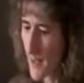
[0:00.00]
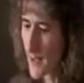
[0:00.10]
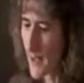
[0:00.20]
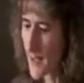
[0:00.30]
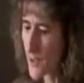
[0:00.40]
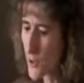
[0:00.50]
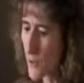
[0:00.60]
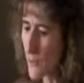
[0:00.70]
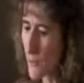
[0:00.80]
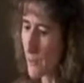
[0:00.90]
Cayenne's
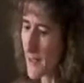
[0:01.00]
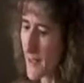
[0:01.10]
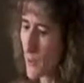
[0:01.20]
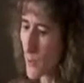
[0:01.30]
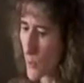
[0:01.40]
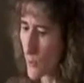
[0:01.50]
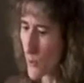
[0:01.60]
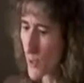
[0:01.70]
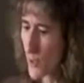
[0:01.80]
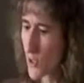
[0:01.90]
good for bleeding
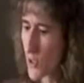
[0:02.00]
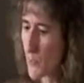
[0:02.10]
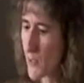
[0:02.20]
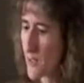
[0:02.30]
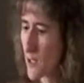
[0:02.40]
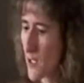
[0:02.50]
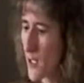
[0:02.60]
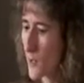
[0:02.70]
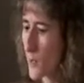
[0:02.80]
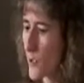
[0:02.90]
wounds. You can sprinkle
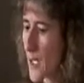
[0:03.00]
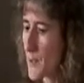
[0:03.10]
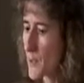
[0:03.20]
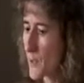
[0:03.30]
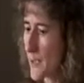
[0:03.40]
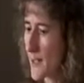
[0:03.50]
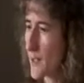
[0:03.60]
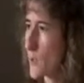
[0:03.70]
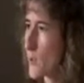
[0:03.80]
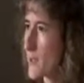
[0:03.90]
on a wound up to like
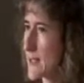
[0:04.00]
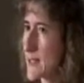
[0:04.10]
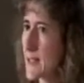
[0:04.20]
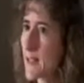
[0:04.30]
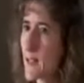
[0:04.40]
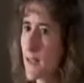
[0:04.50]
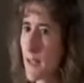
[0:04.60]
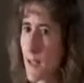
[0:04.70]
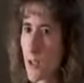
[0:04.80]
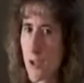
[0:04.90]
a 1/16 of an
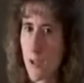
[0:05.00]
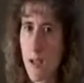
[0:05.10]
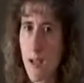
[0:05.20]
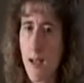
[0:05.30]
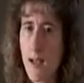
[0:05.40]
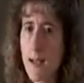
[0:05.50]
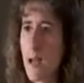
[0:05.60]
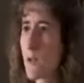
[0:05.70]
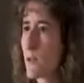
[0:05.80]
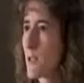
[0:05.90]
inch.
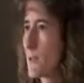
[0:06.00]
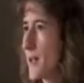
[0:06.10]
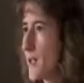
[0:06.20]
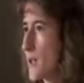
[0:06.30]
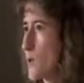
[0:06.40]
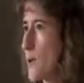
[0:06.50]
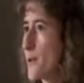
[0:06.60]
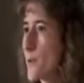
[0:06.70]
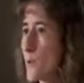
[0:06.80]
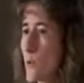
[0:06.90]
Now, depending on
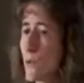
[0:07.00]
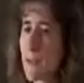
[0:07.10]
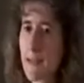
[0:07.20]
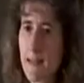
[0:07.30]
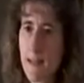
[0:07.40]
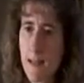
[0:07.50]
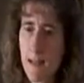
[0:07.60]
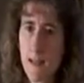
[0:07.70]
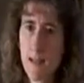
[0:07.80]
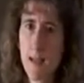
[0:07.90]
where the wound is,
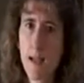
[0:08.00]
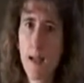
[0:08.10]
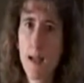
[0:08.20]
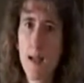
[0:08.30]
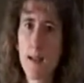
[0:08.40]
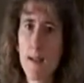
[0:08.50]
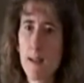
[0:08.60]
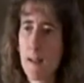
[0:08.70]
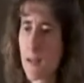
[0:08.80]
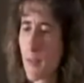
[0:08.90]

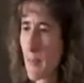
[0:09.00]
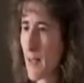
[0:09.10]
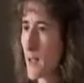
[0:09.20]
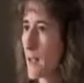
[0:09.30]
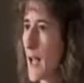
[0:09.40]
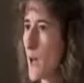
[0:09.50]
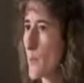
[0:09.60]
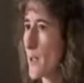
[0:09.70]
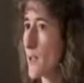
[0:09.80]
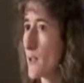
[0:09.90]
depending on how
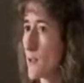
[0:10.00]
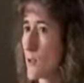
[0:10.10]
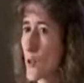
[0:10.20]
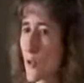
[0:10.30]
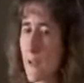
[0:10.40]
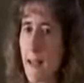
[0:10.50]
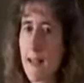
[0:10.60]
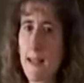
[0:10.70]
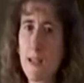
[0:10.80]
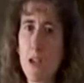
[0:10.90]
many nerve
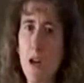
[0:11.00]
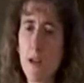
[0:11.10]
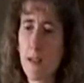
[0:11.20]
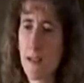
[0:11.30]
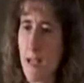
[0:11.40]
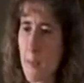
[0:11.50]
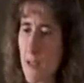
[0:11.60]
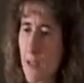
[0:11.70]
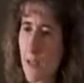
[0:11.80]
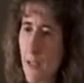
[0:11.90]
endings are in that
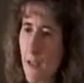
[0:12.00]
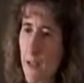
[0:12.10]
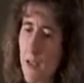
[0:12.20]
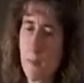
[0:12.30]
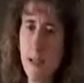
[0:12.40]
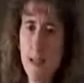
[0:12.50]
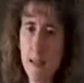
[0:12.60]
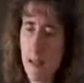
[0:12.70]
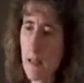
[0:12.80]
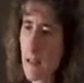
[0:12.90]
particular area, it may
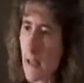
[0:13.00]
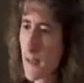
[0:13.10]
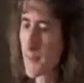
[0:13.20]
sting a little.